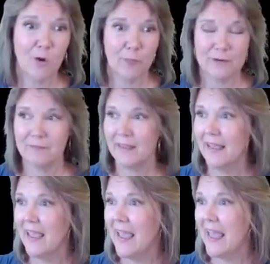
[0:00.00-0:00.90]
open,
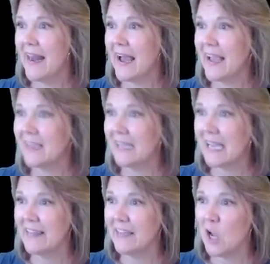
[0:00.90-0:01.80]
and I click
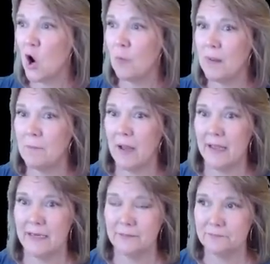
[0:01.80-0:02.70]
on the Open
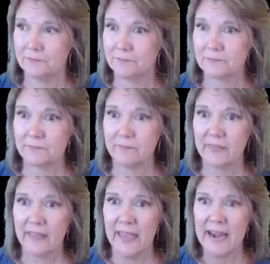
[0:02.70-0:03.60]
button,
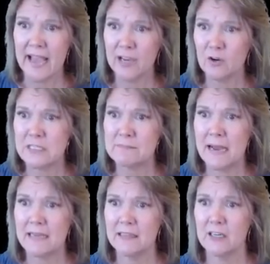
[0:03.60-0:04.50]
and I go to
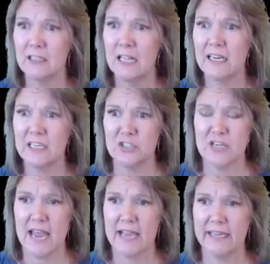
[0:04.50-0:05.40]
my little luggage
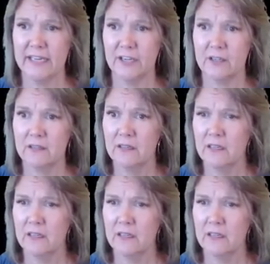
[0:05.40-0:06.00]
tag here,